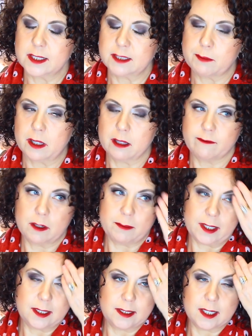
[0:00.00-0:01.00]
the smell of it,
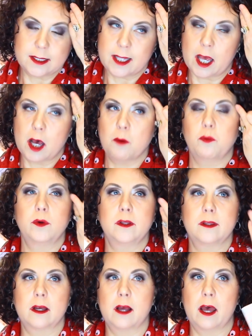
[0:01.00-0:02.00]
but it does help
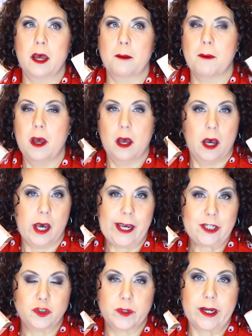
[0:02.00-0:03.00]
with um,
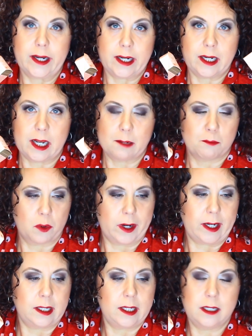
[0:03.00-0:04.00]
hydrating and
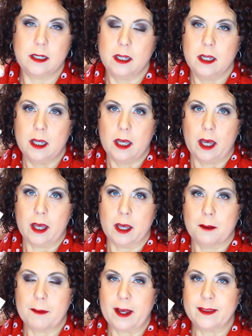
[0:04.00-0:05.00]
brightening.
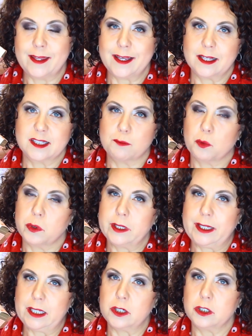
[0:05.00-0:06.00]
Um, I think it's more
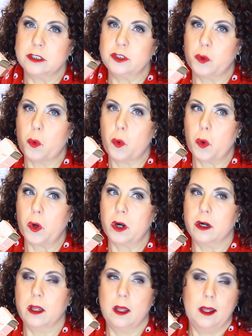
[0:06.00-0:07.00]
geared
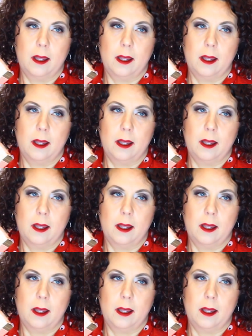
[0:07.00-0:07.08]
toward